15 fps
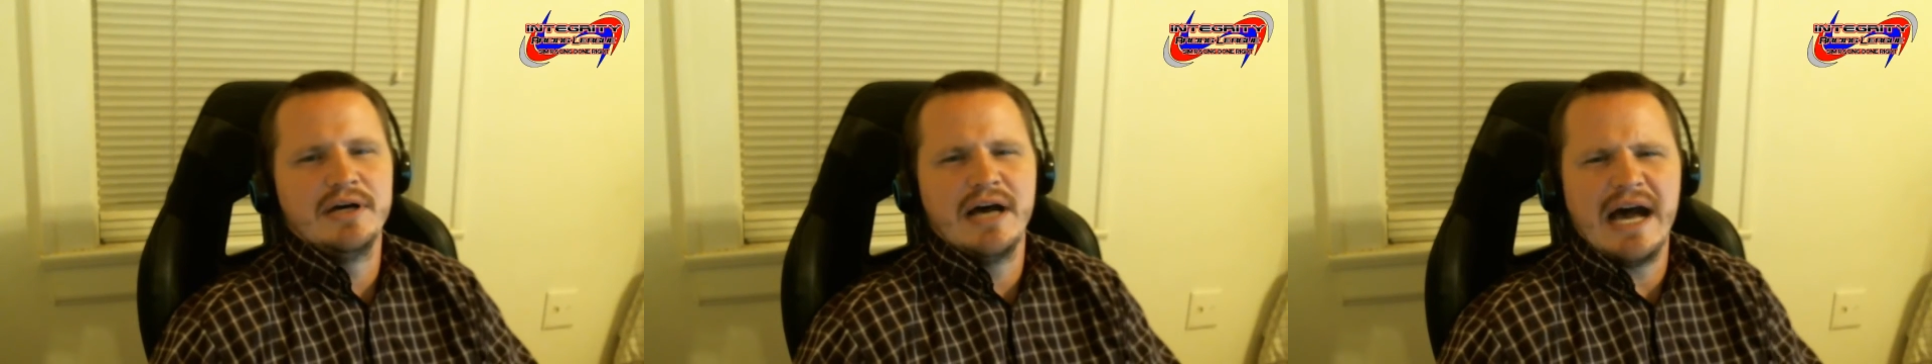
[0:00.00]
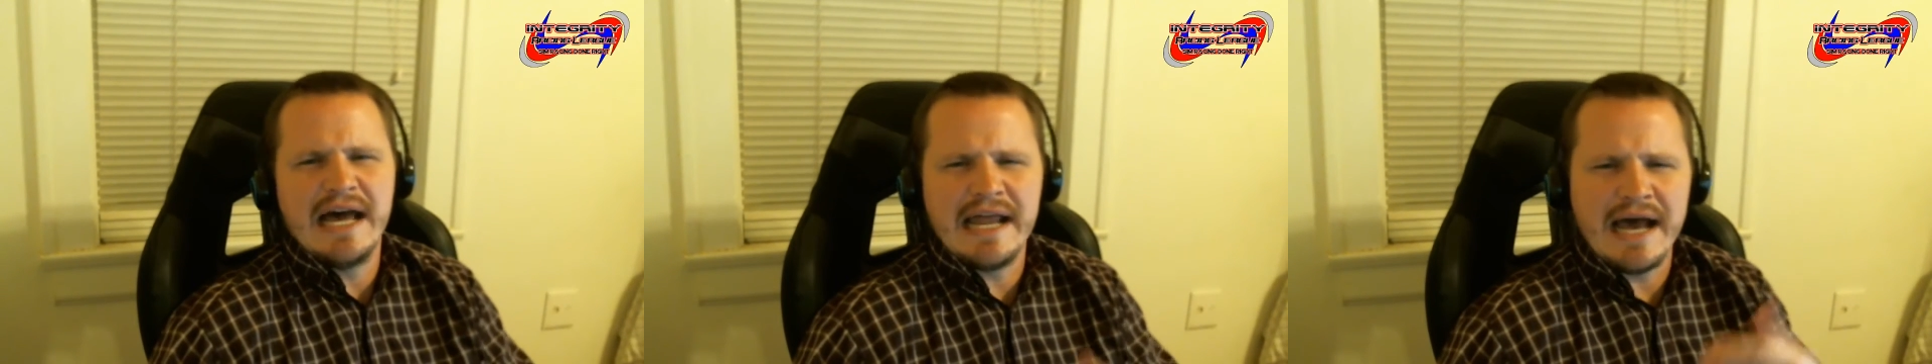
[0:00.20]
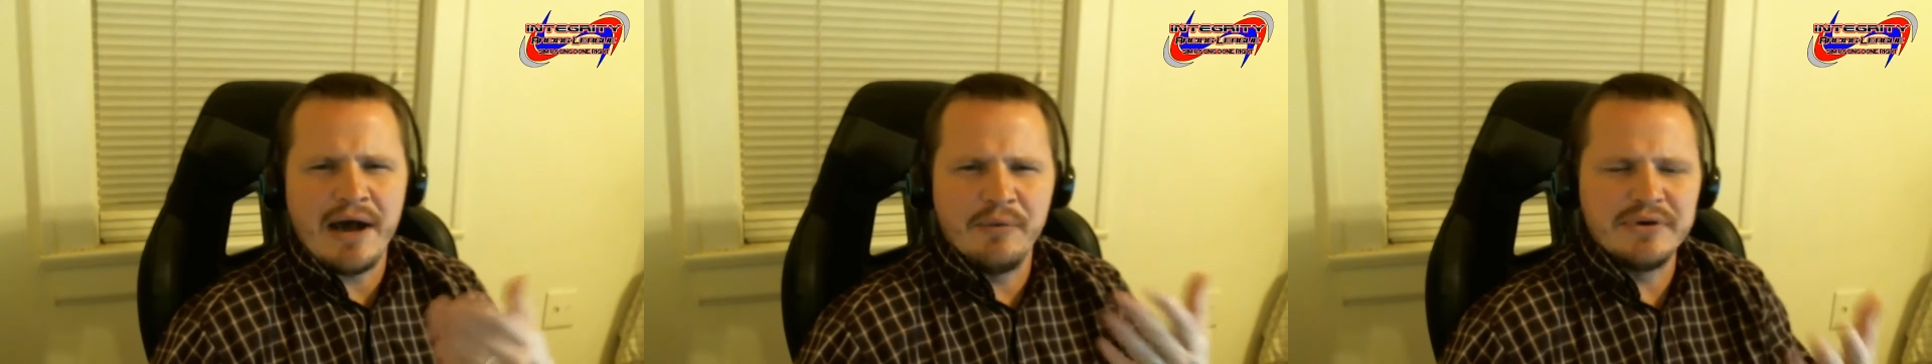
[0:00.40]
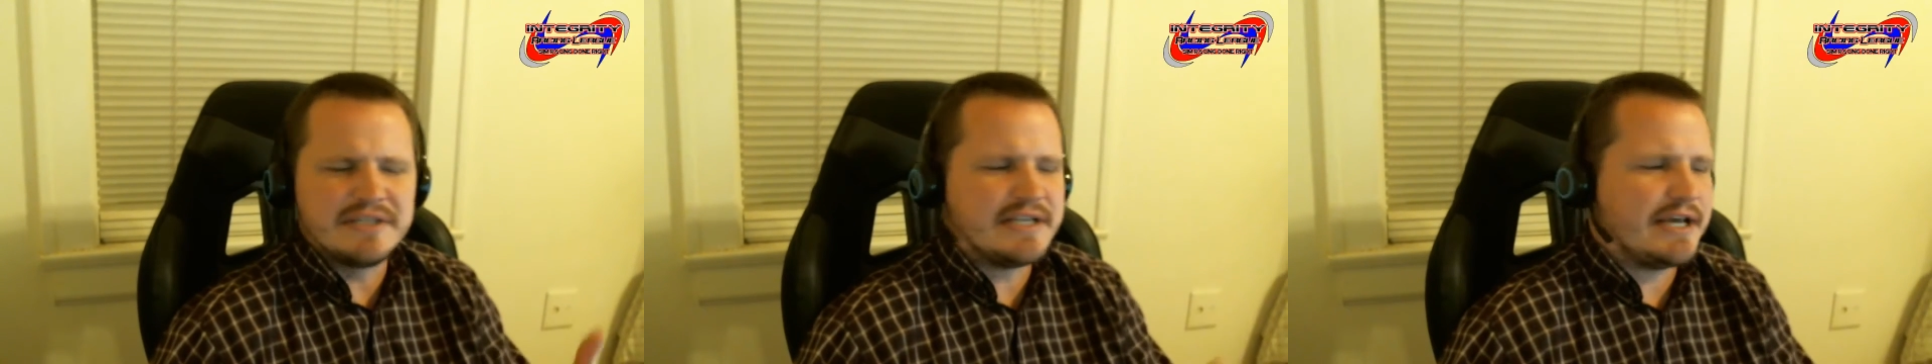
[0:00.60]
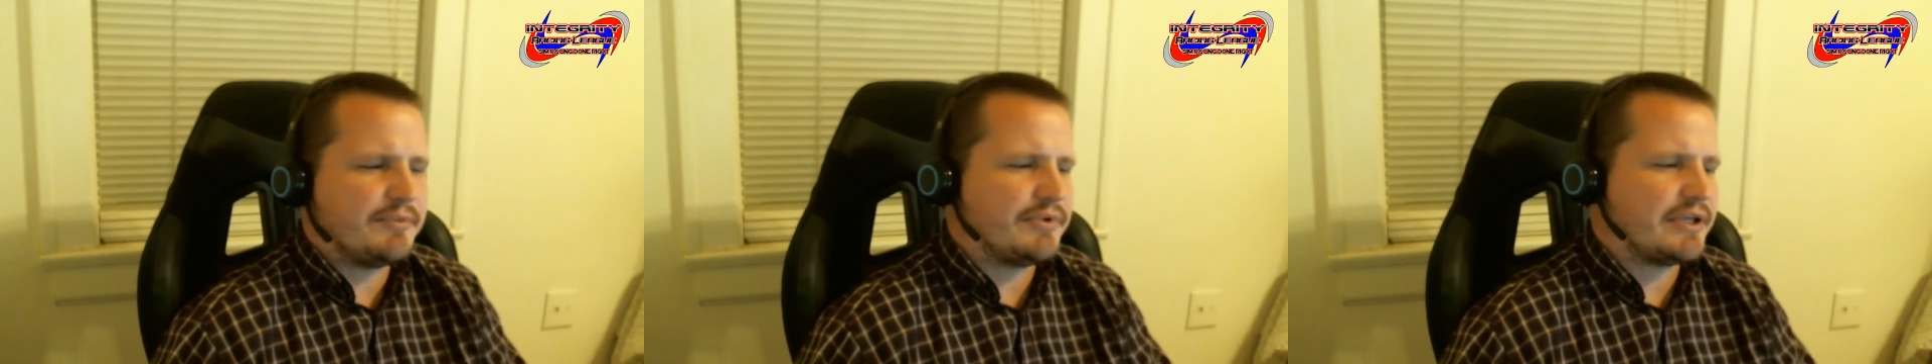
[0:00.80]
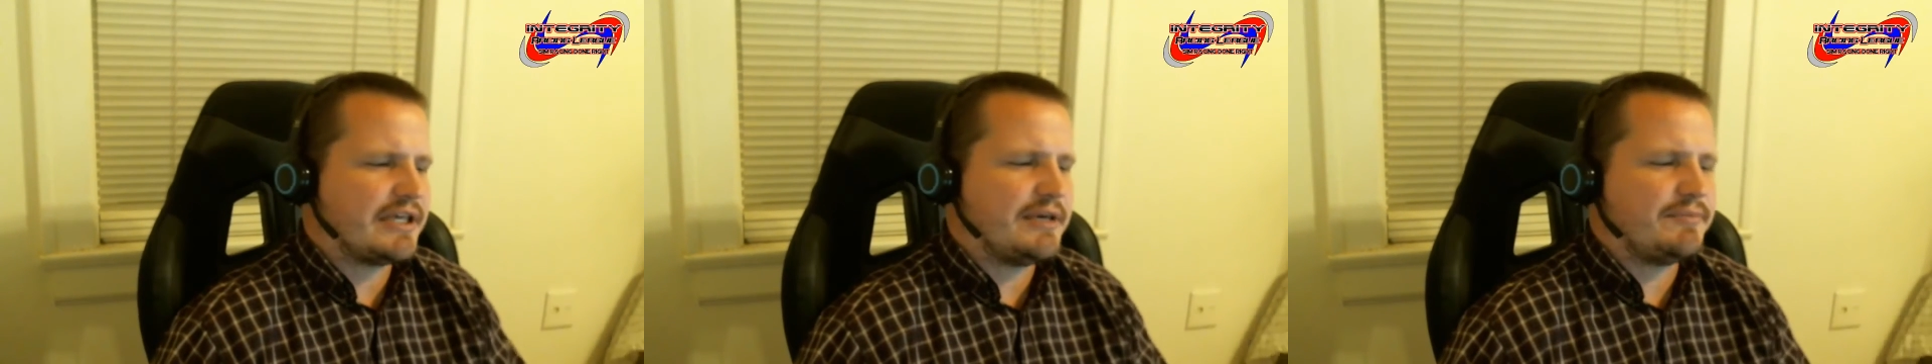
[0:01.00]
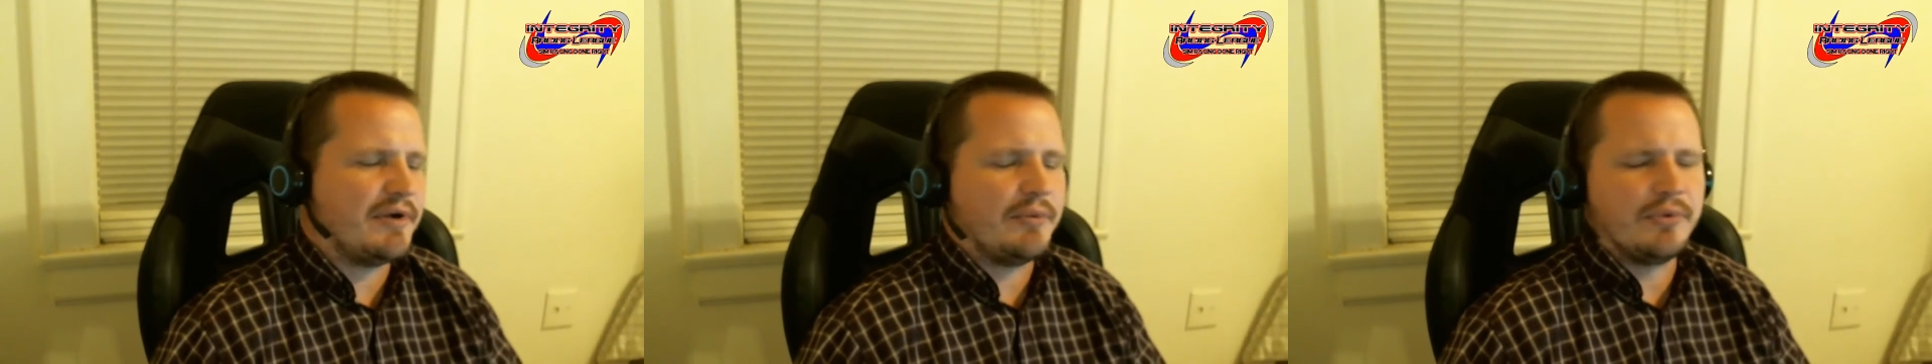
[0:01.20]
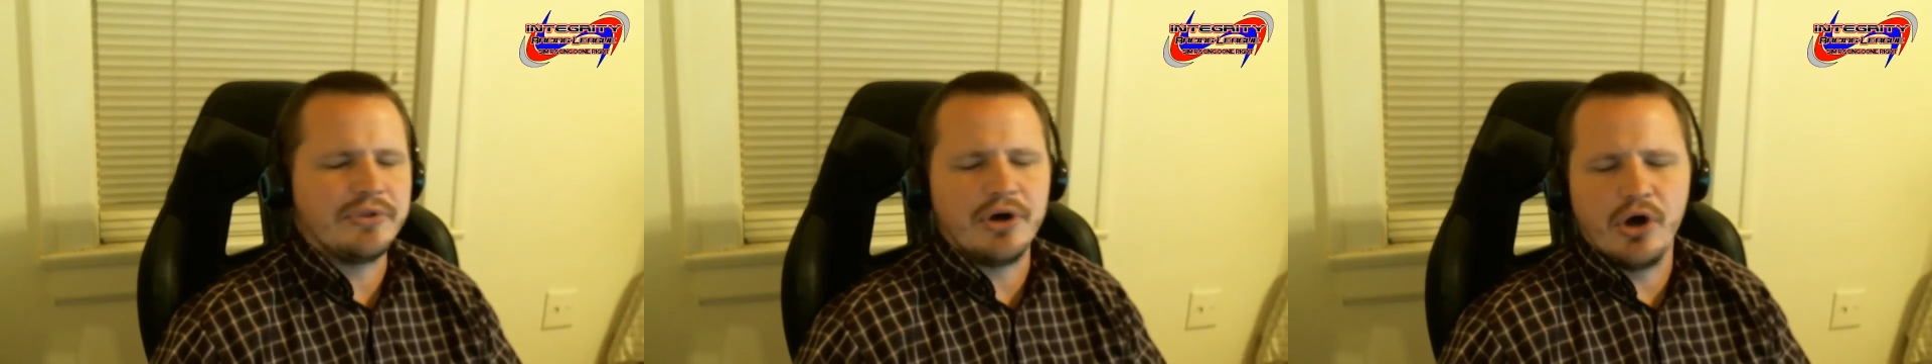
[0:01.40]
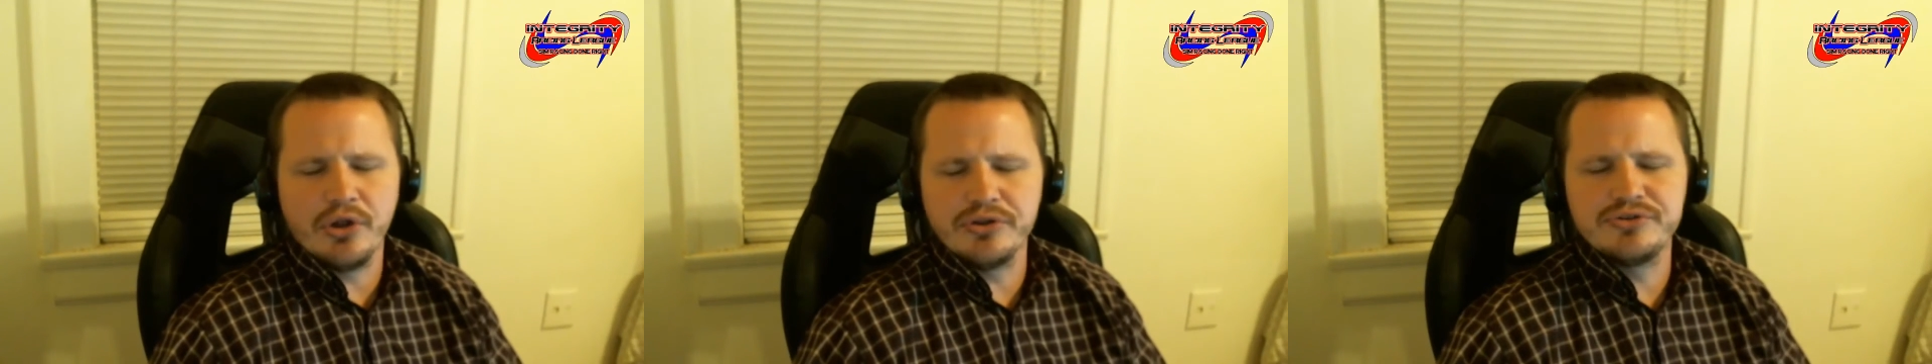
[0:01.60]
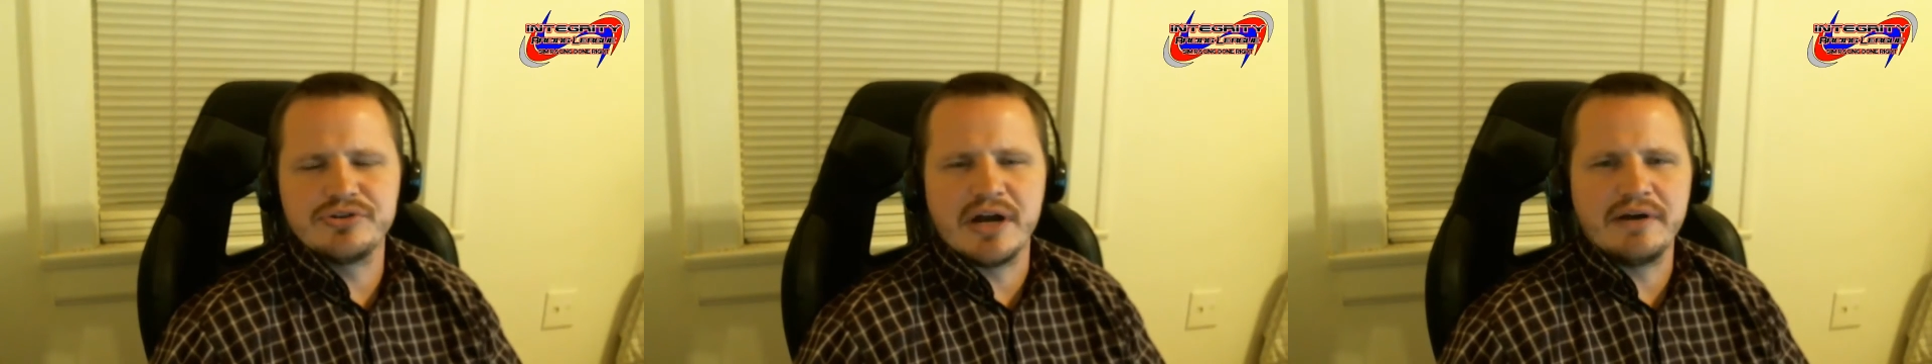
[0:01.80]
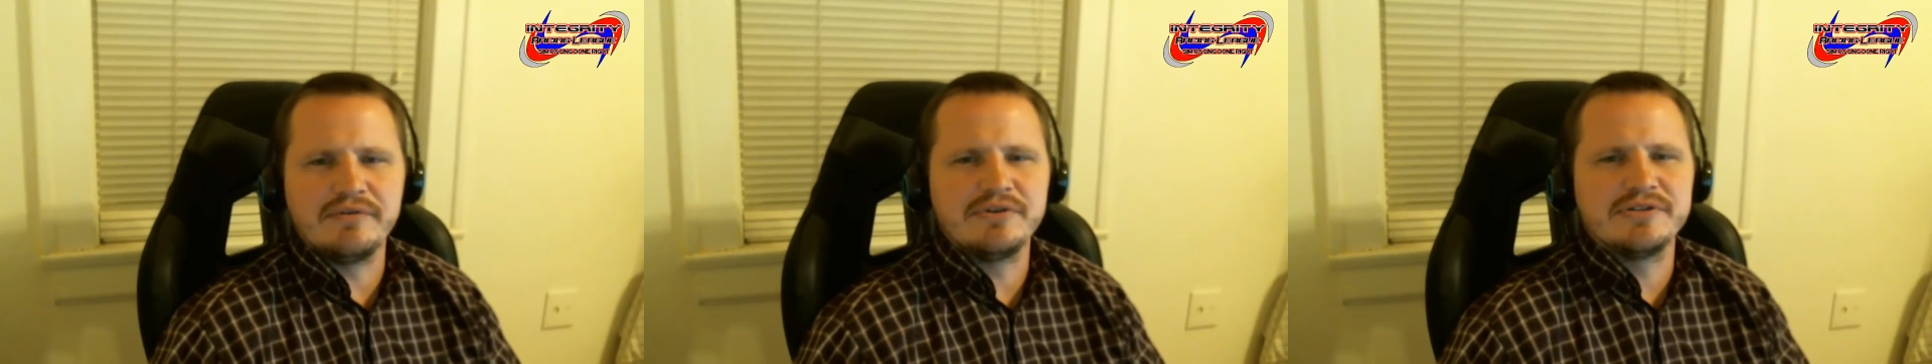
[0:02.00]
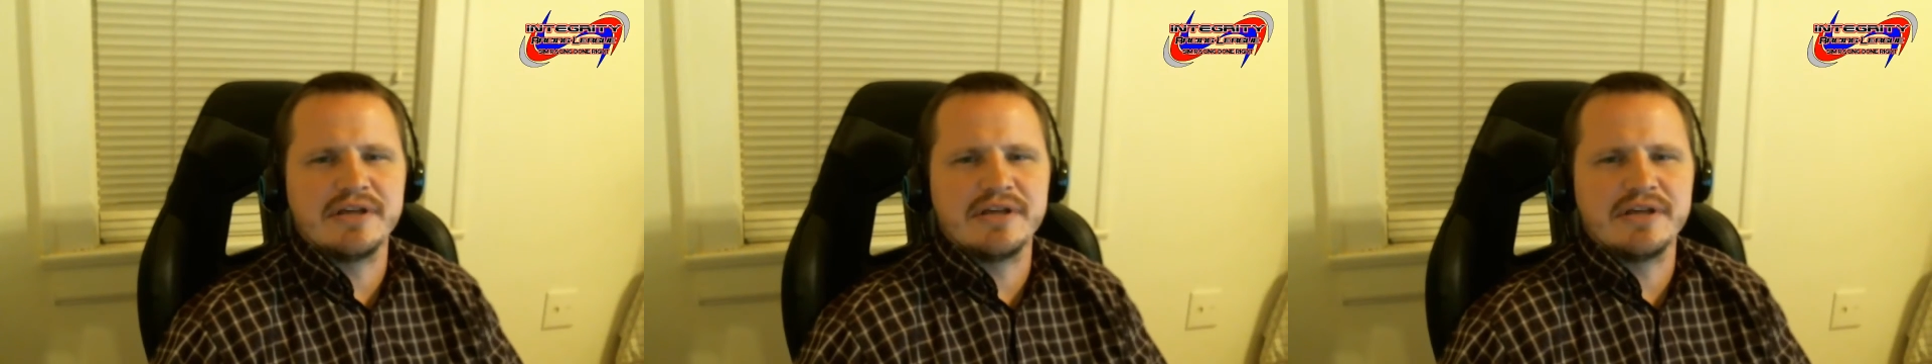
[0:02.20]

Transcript: I wasn't able to keep up with all the drivers.